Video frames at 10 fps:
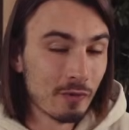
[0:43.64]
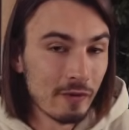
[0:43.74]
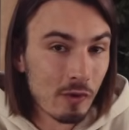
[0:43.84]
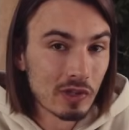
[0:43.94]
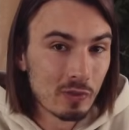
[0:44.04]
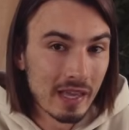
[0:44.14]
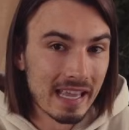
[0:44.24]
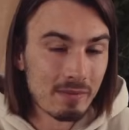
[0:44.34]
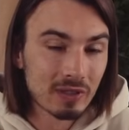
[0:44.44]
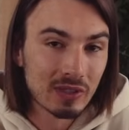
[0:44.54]
So if you want to be
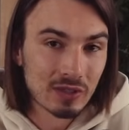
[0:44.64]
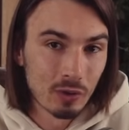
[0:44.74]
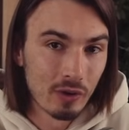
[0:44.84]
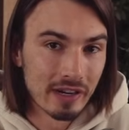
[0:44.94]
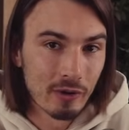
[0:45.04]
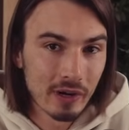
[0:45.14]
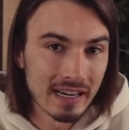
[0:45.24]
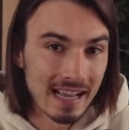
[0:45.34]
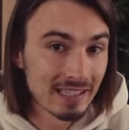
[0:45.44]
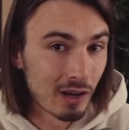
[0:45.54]
able to store and
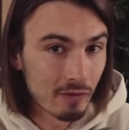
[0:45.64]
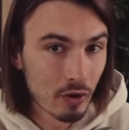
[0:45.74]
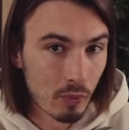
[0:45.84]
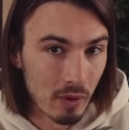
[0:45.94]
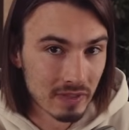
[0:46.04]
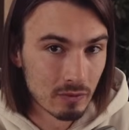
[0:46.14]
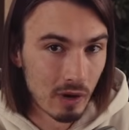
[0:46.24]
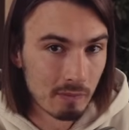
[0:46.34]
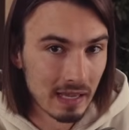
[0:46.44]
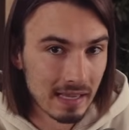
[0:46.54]
organize all of your prompts in one